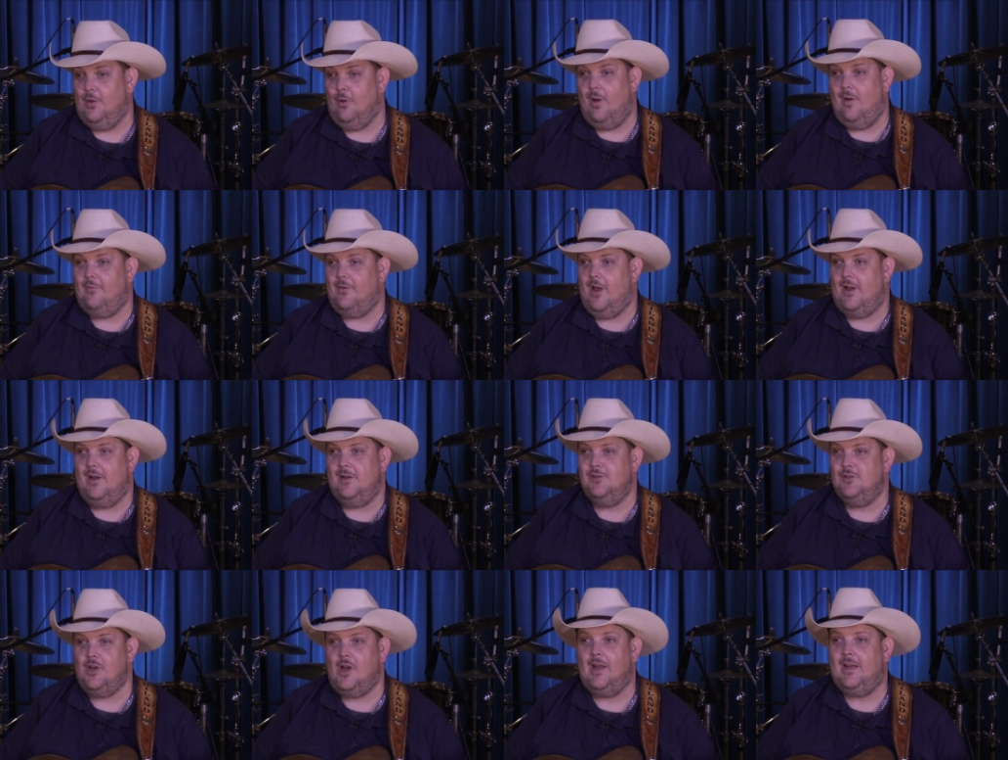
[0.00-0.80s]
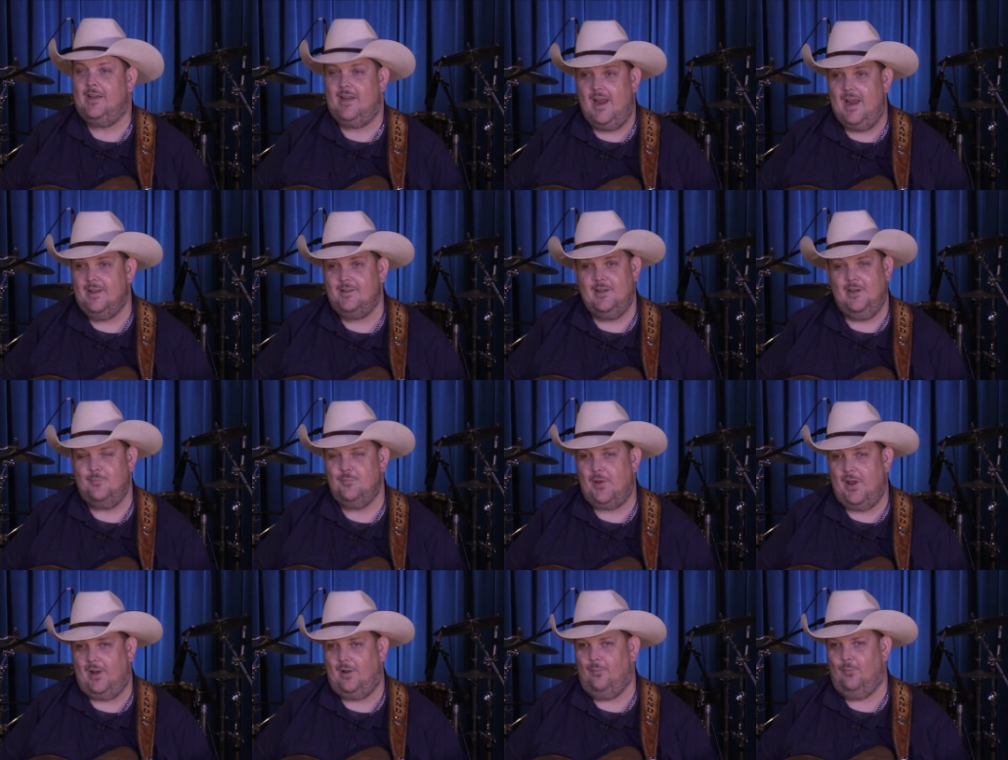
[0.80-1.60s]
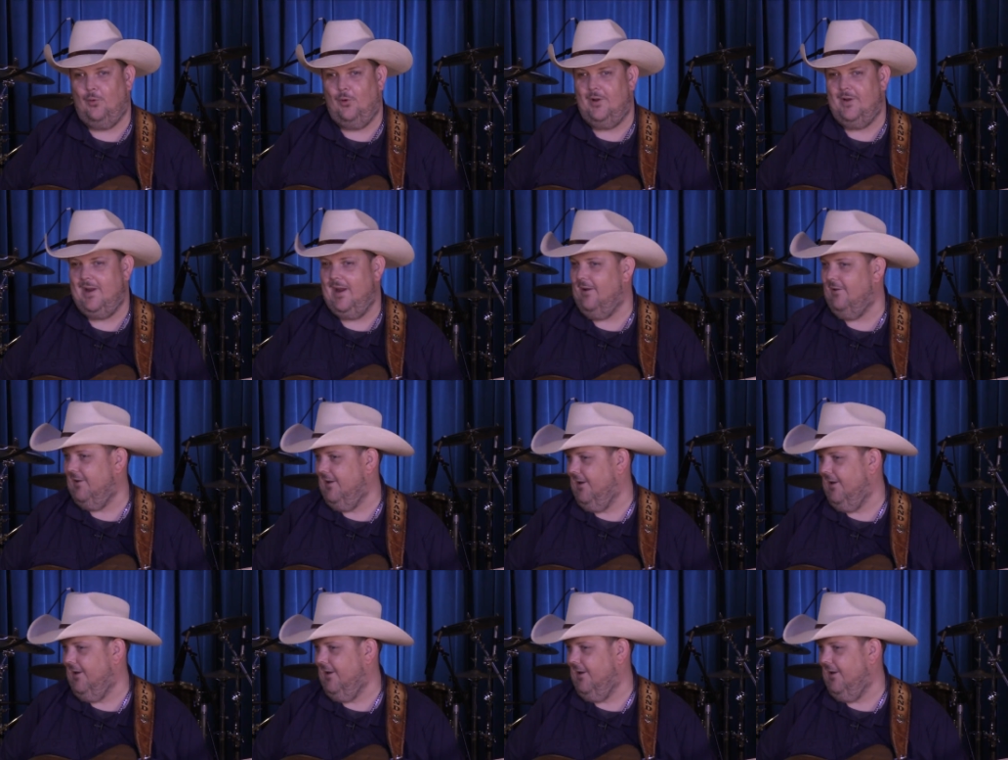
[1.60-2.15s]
though I've got a gigantic pedal board down